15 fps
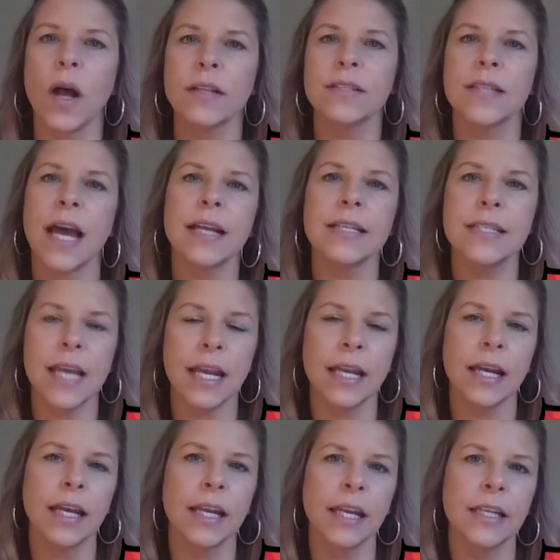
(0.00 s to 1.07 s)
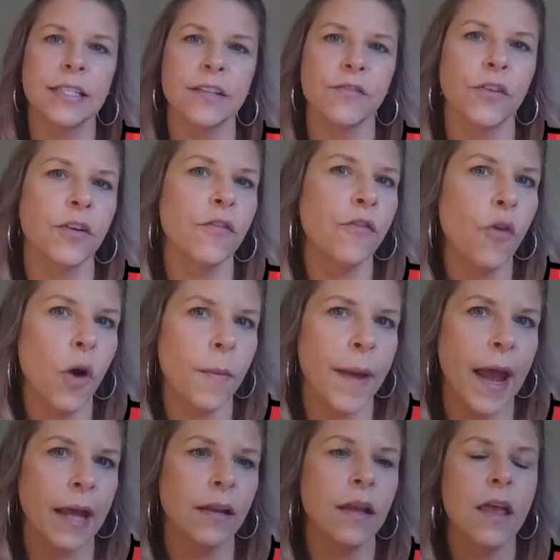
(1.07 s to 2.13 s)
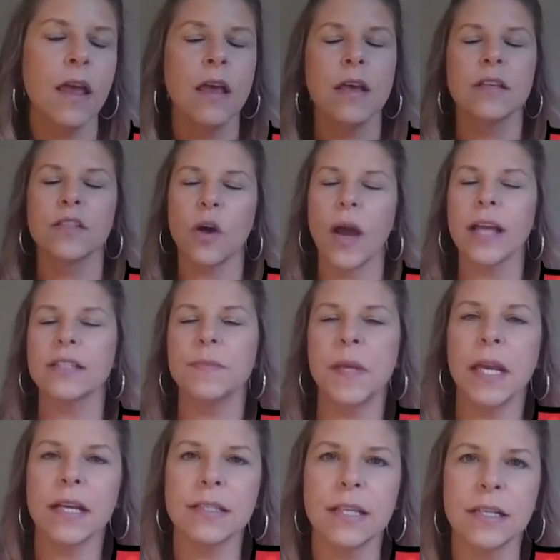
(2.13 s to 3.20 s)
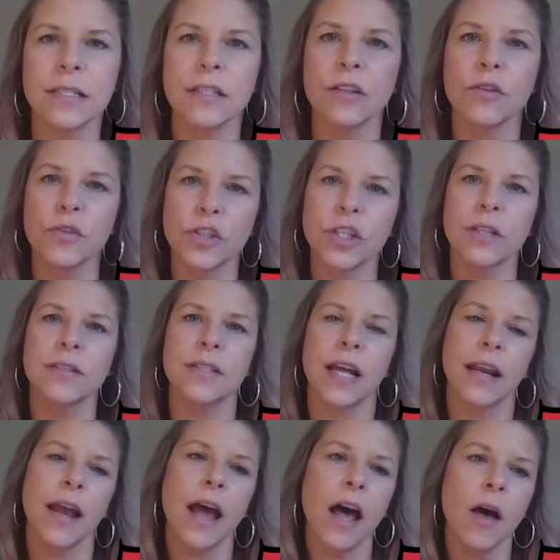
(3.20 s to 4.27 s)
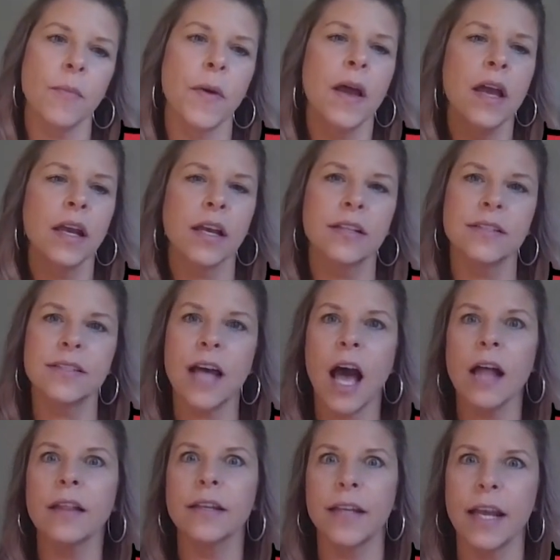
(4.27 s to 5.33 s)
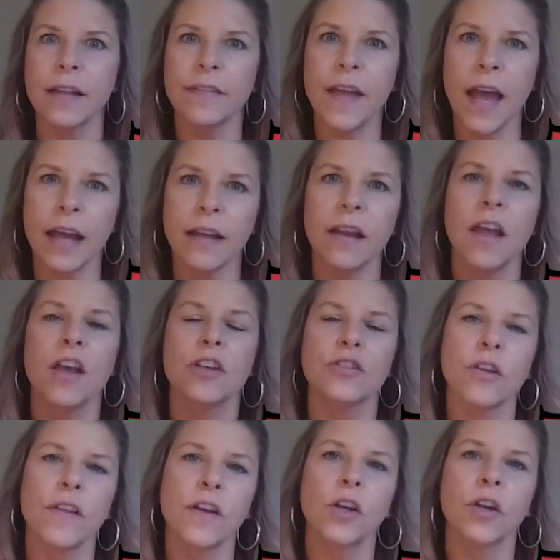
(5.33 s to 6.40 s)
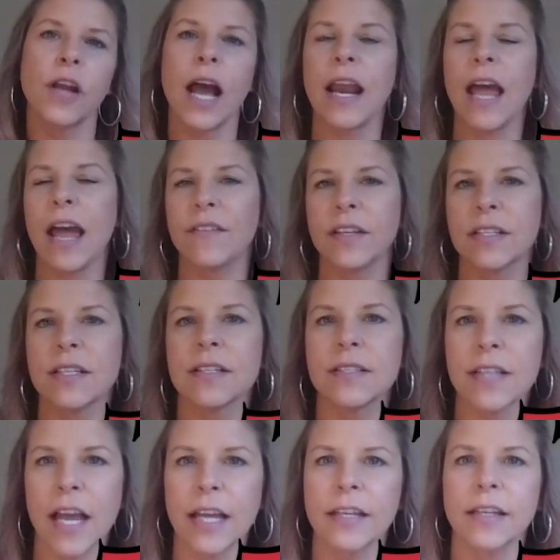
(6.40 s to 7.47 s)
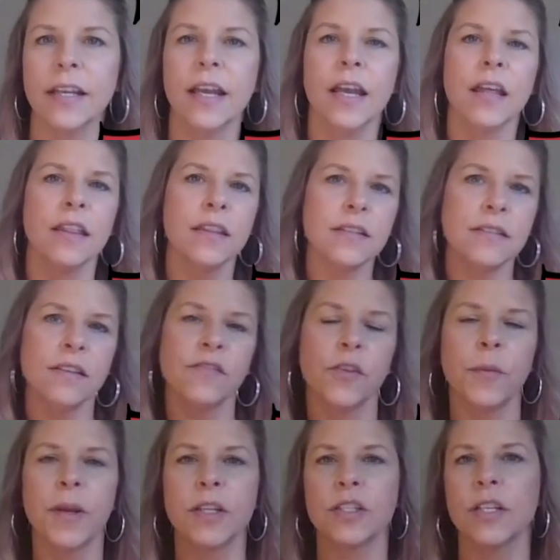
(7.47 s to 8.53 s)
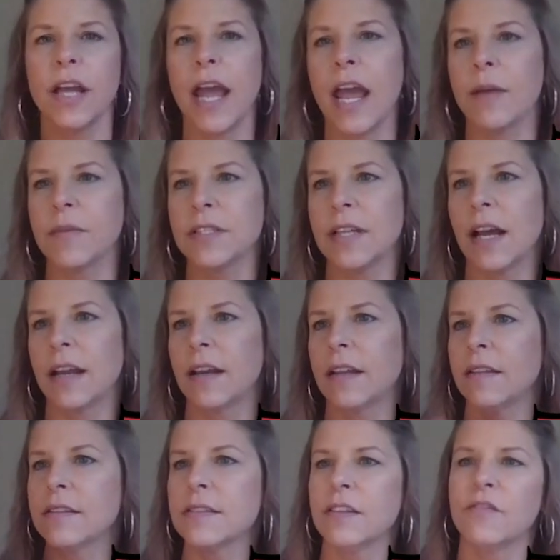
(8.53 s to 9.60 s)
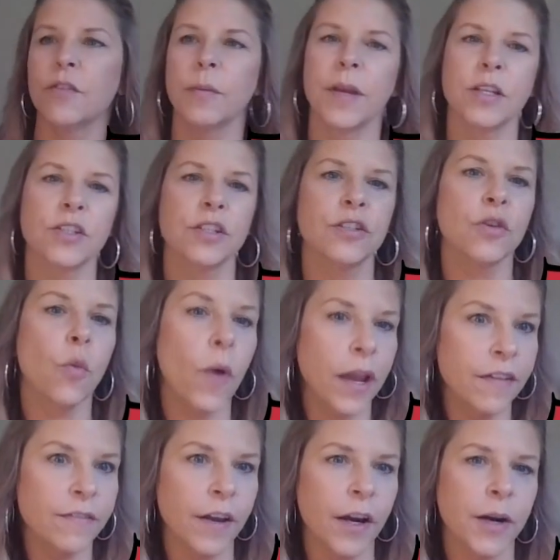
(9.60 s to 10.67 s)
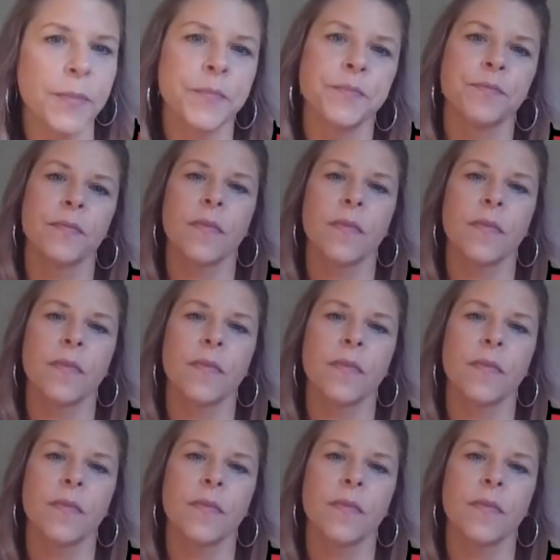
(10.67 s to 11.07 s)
wants that data in a different format. So SPS has solutions that help consolidate that so that you're not having to send this information to Amazon and this information to Wayfair.